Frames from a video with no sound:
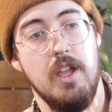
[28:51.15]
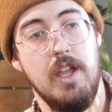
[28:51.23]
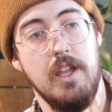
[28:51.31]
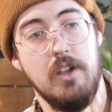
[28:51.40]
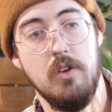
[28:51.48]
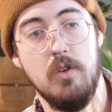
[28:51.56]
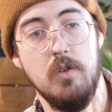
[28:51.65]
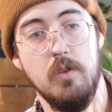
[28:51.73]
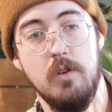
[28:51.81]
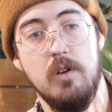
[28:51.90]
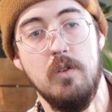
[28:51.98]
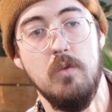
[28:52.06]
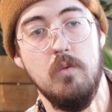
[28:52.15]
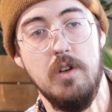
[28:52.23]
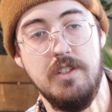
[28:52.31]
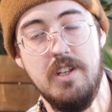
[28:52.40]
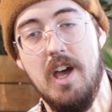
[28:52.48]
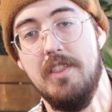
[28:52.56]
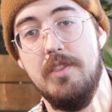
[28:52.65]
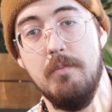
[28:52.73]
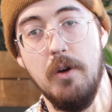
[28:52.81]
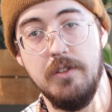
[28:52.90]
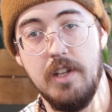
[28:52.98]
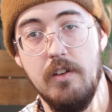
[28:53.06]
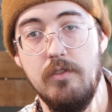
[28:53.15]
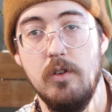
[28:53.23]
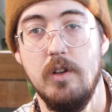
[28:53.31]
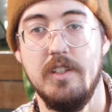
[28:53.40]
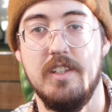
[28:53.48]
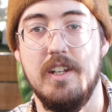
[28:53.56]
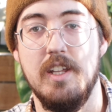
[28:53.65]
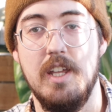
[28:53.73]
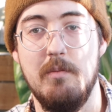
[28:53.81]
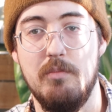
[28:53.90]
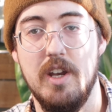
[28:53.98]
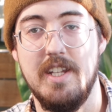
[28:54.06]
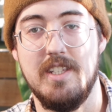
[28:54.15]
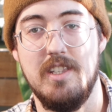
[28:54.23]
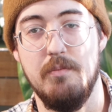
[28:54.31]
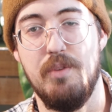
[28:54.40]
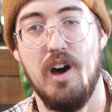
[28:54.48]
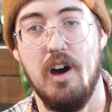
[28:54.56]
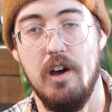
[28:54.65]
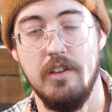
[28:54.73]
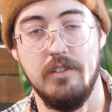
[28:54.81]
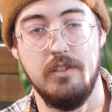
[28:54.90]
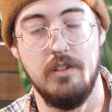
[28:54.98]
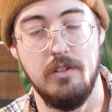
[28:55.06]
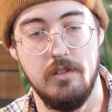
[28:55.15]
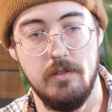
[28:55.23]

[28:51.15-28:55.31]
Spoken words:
And Google was not the most helpful. It said, embrace the pause.